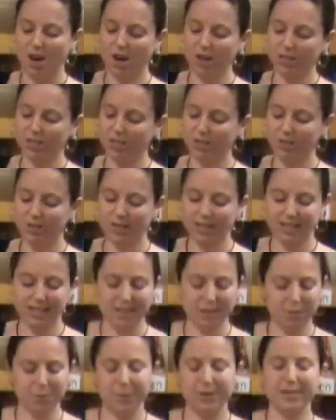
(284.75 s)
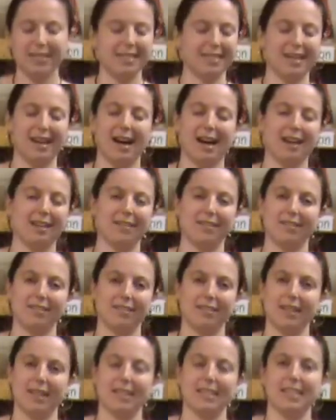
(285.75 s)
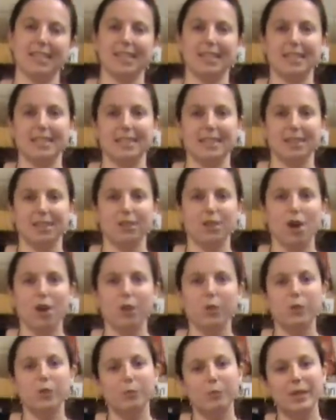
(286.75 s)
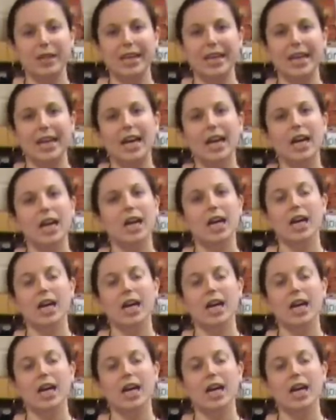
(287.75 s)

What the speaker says: Also, the neoprene's not as thick as I thought it would be.